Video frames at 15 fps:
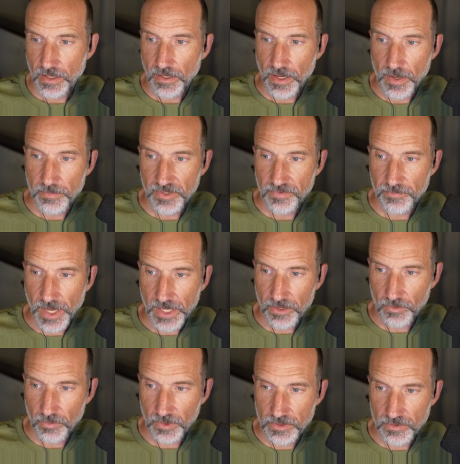But if
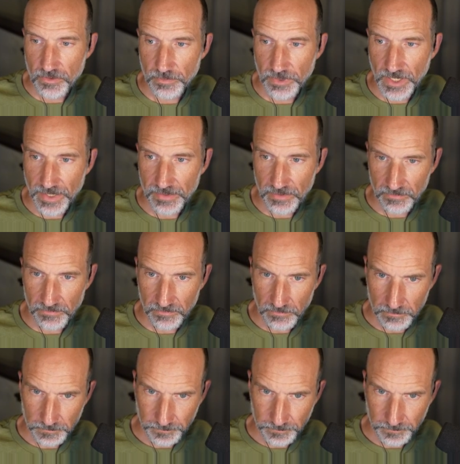Michael were to apply this,